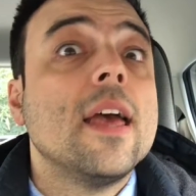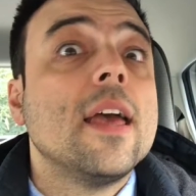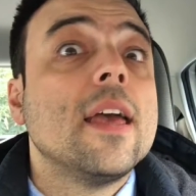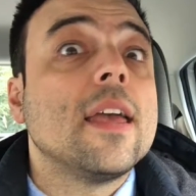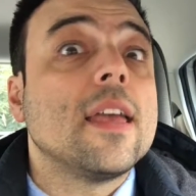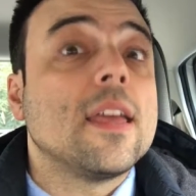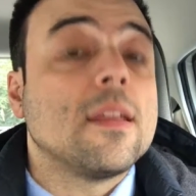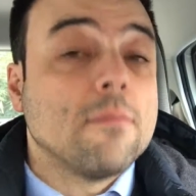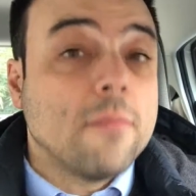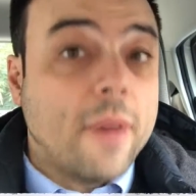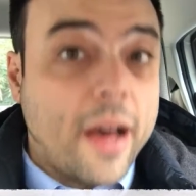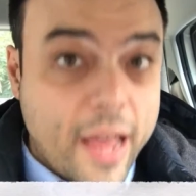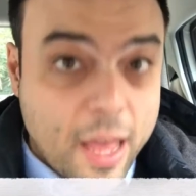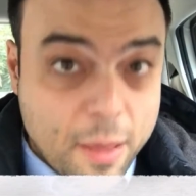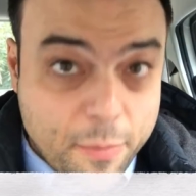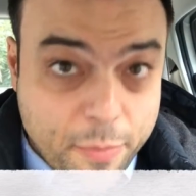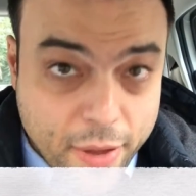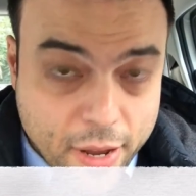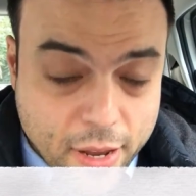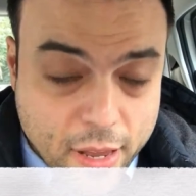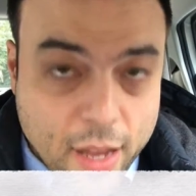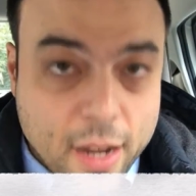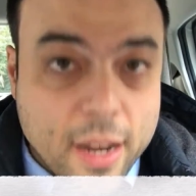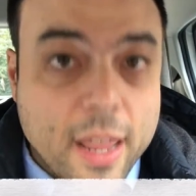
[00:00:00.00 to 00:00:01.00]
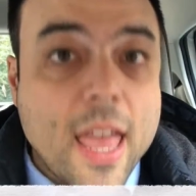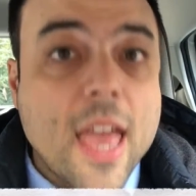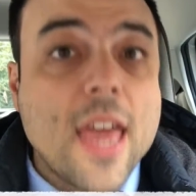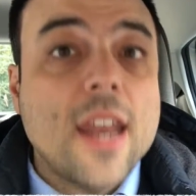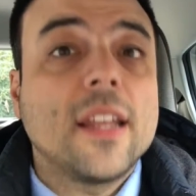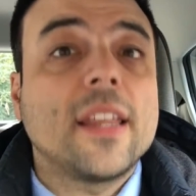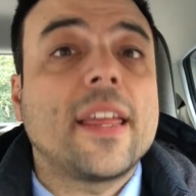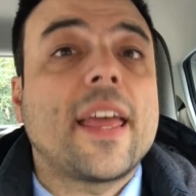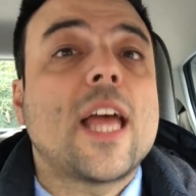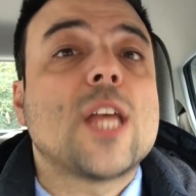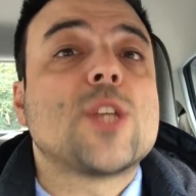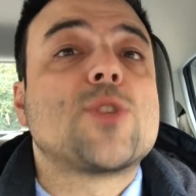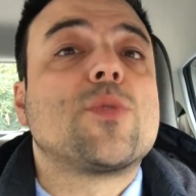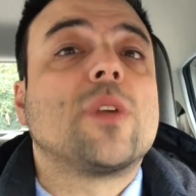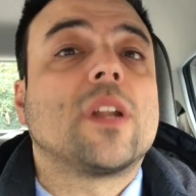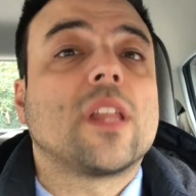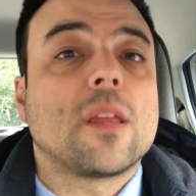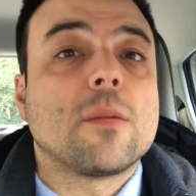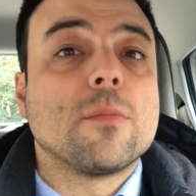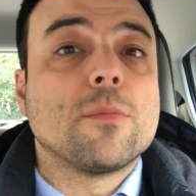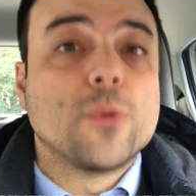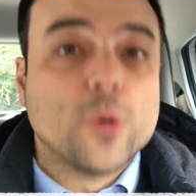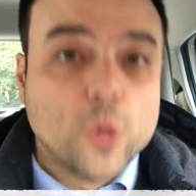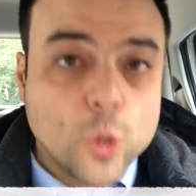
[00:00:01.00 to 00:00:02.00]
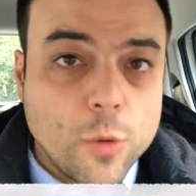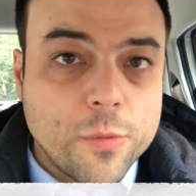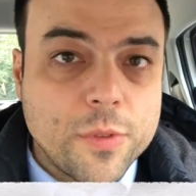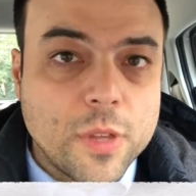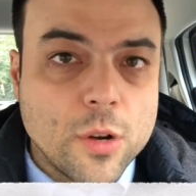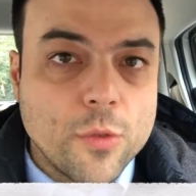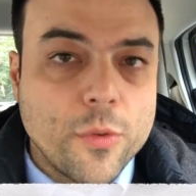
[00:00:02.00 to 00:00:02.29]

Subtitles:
In my opinion, Italy has really improved in